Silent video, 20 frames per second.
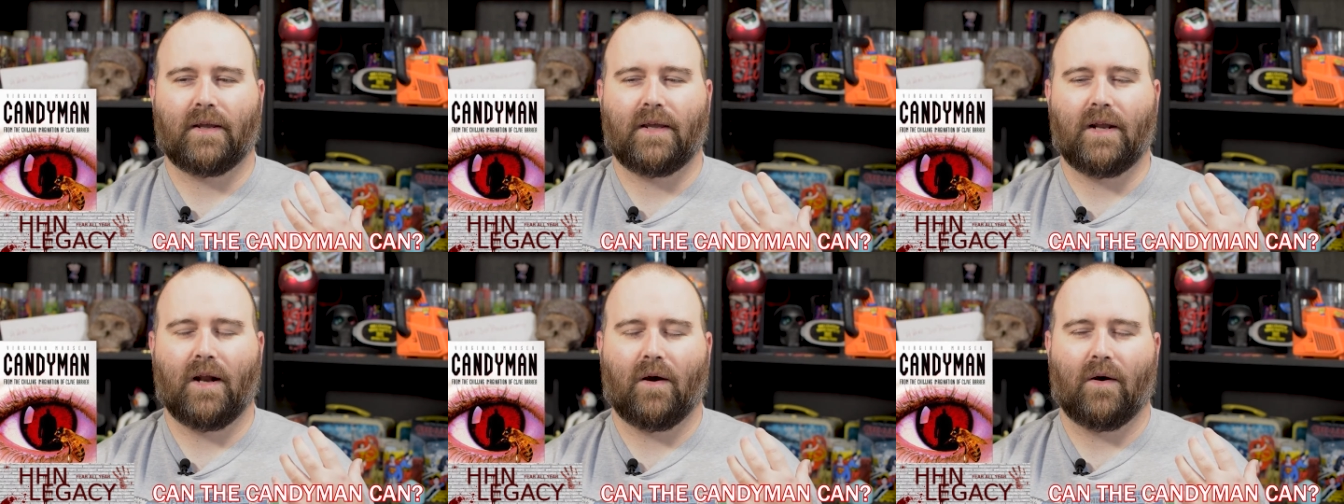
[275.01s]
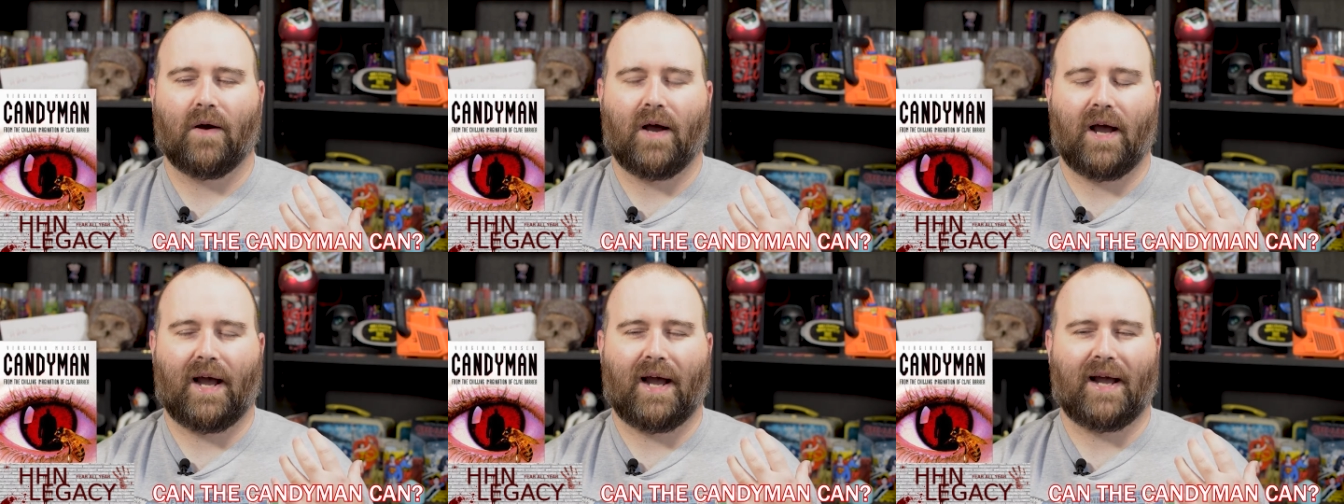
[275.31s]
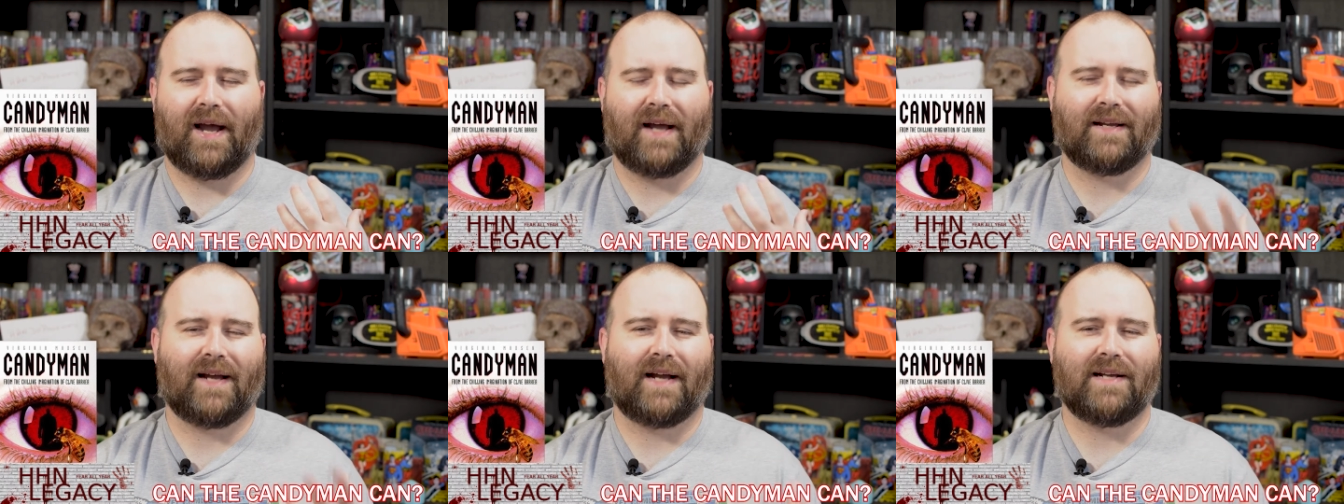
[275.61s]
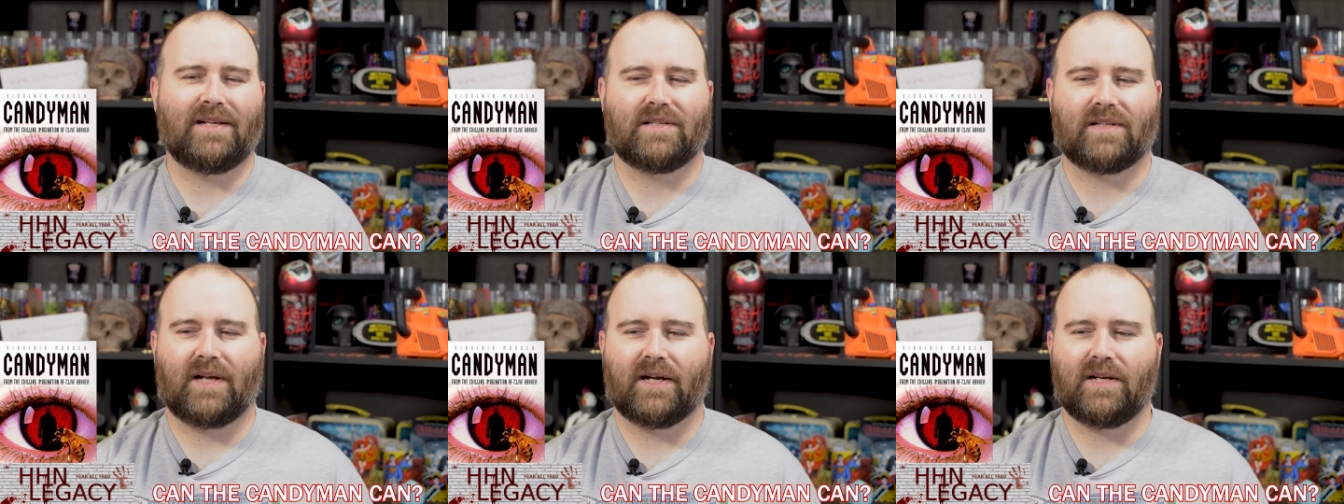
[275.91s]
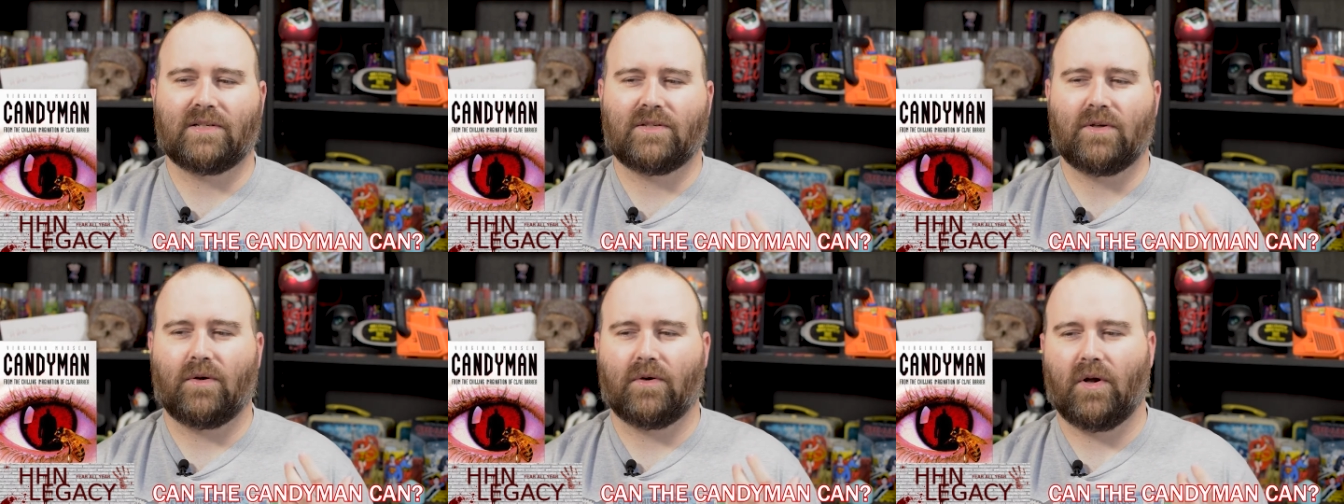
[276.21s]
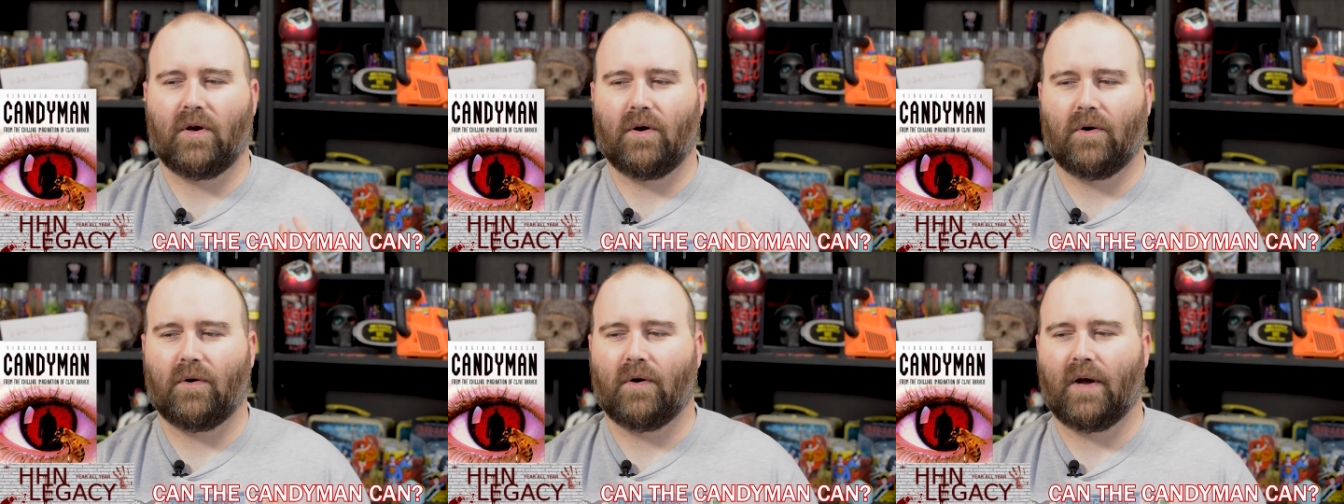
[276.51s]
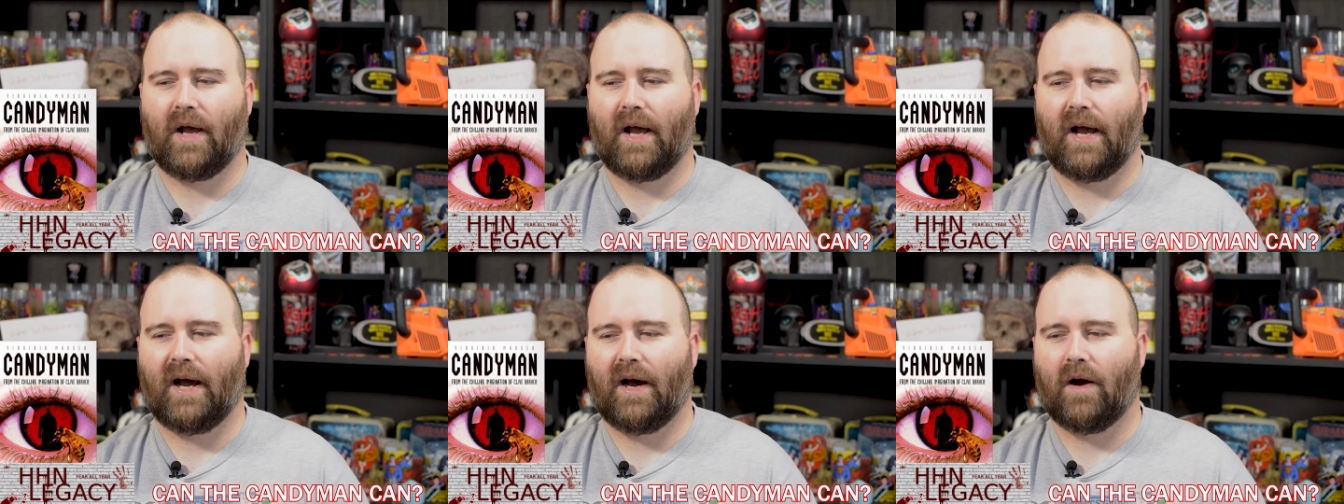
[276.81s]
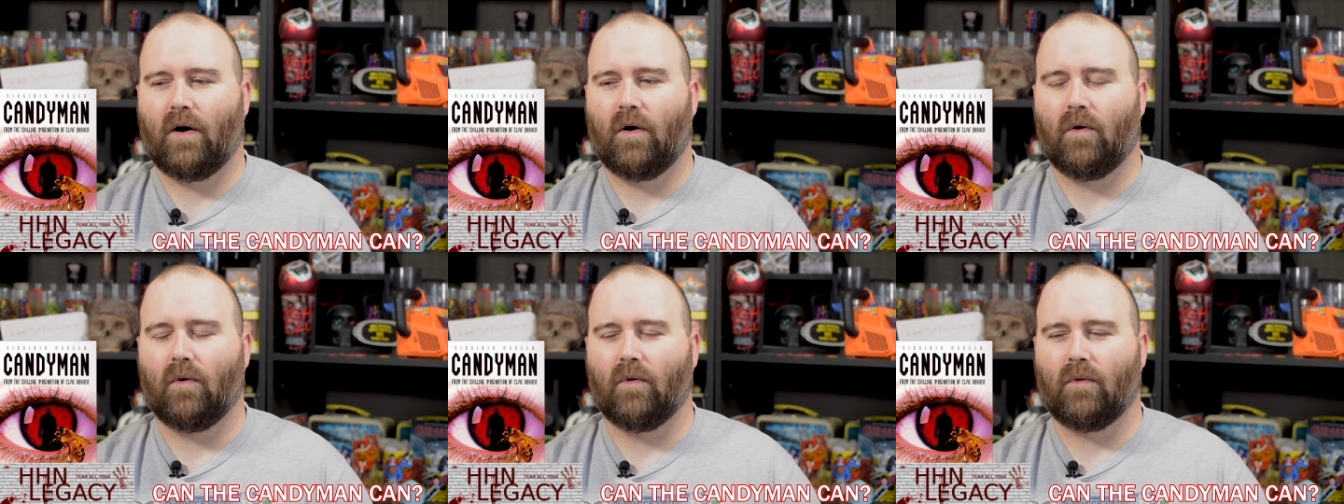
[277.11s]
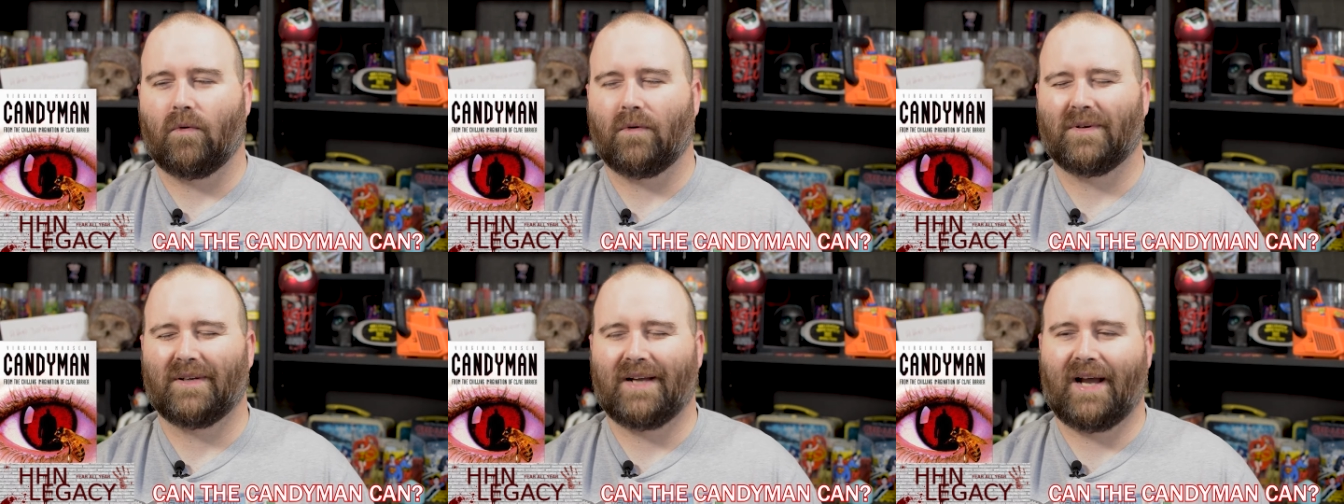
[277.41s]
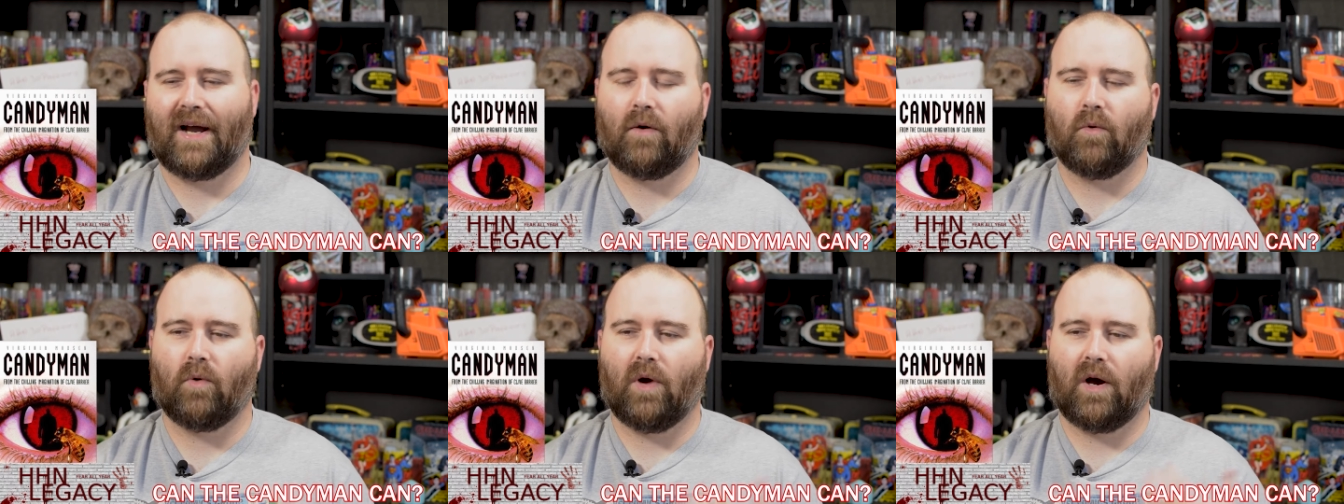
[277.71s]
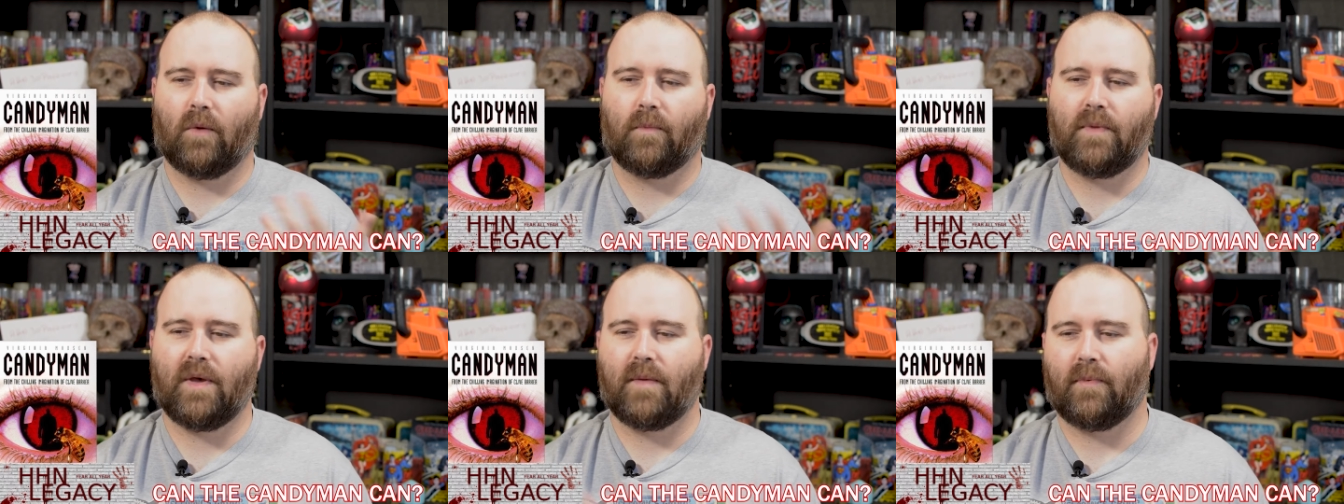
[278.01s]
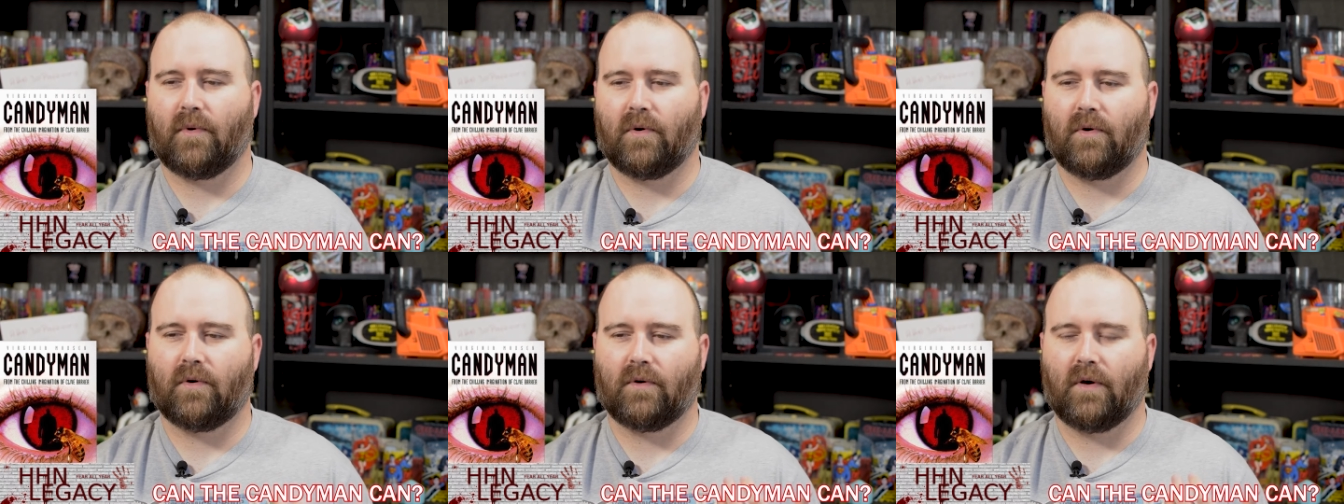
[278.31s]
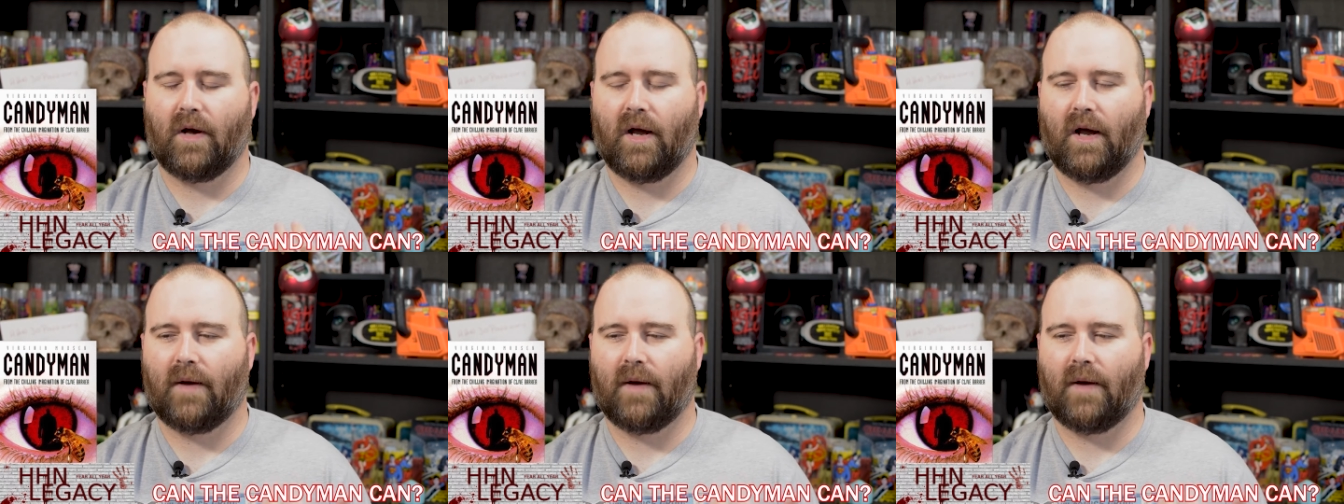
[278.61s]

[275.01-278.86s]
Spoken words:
You know, I just don't know how well people